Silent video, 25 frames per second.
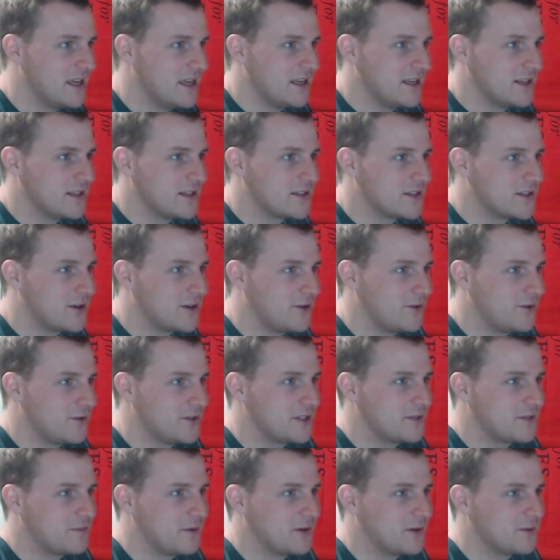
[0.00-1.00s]
So
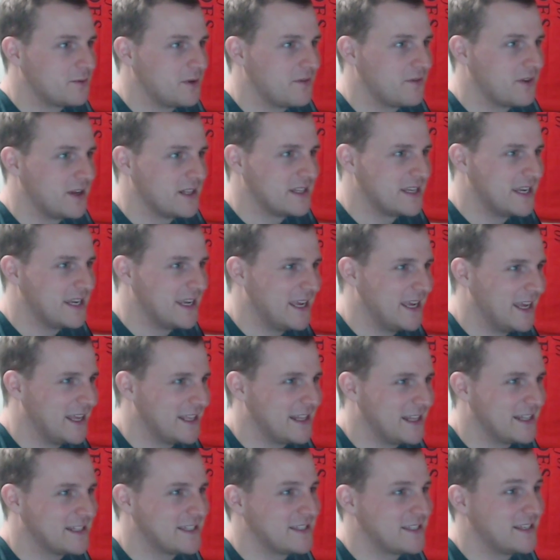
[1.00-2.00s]
just post, my friends.
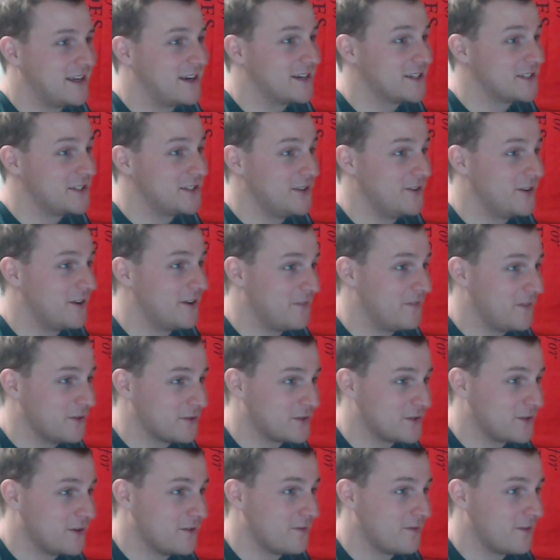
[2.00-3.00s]
That sucks, dude. I feel
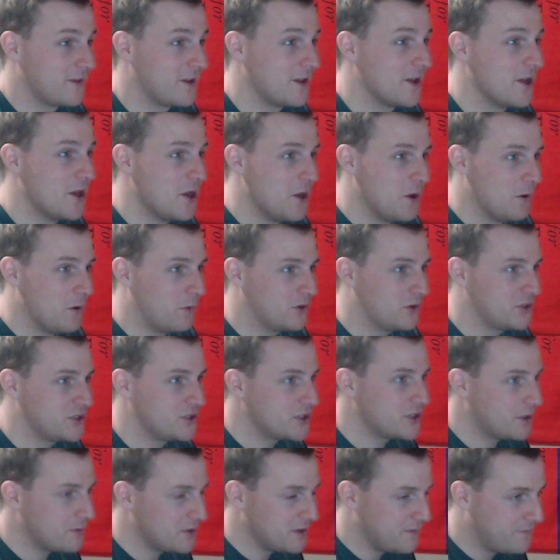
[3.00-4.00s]
sorry for you. What's your
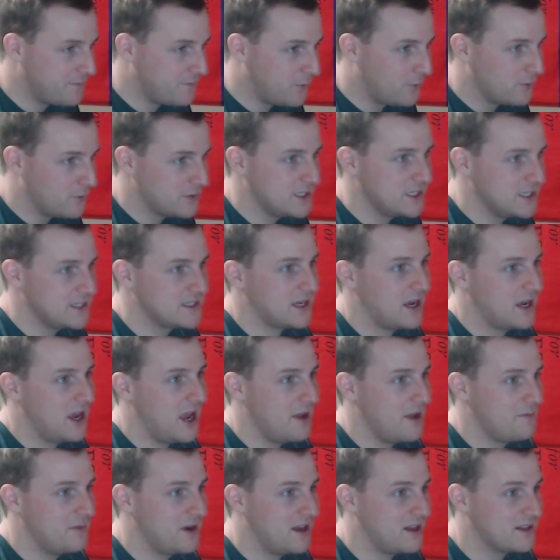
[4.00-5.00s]
job in the forces?
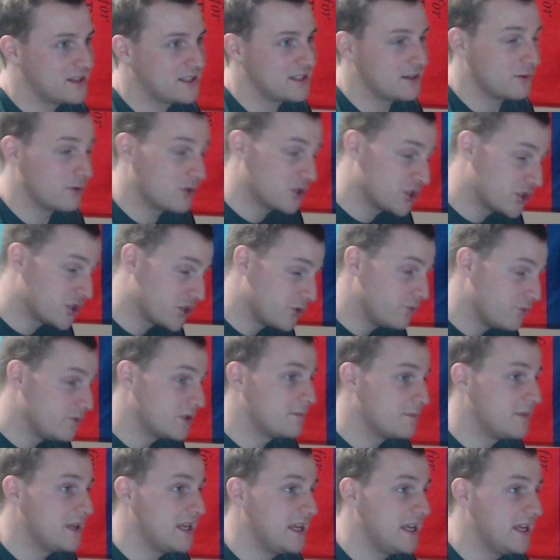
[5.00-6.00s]
I'm soon
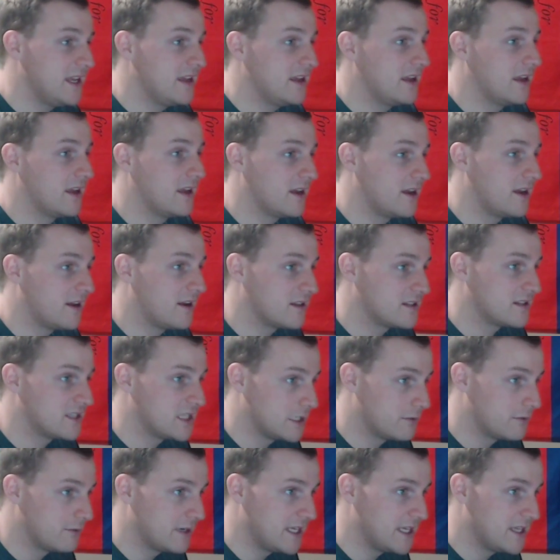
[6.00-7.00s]
to be an
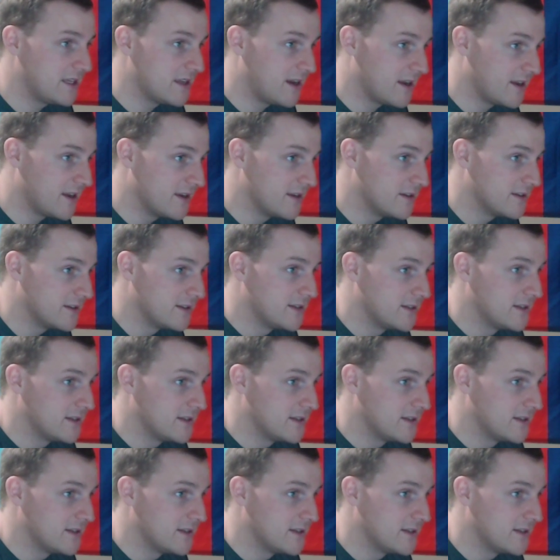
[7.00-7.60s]
artillery gunner.